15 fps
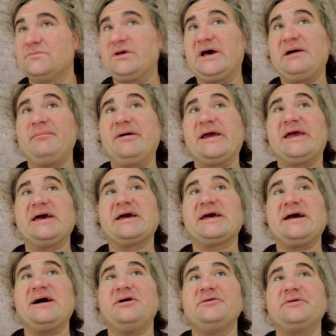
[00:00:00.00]
I make it
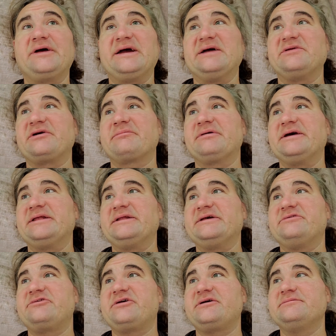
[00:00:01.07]
count. I end up getting it
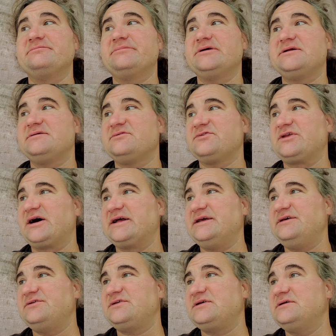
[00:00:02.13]
done, but it's not
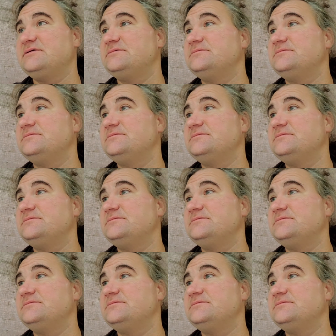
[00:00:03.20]
easy.